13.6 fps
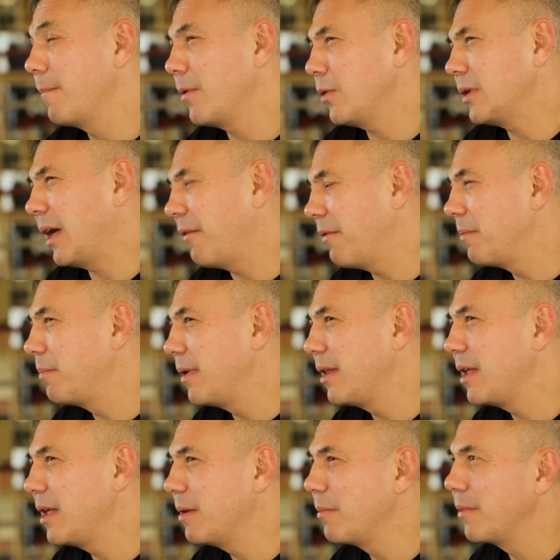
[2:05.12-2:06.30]
Because I haven't been
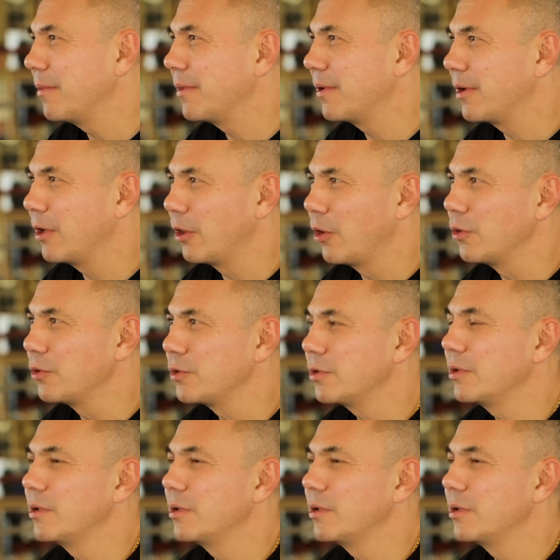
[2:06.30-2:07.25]
him close.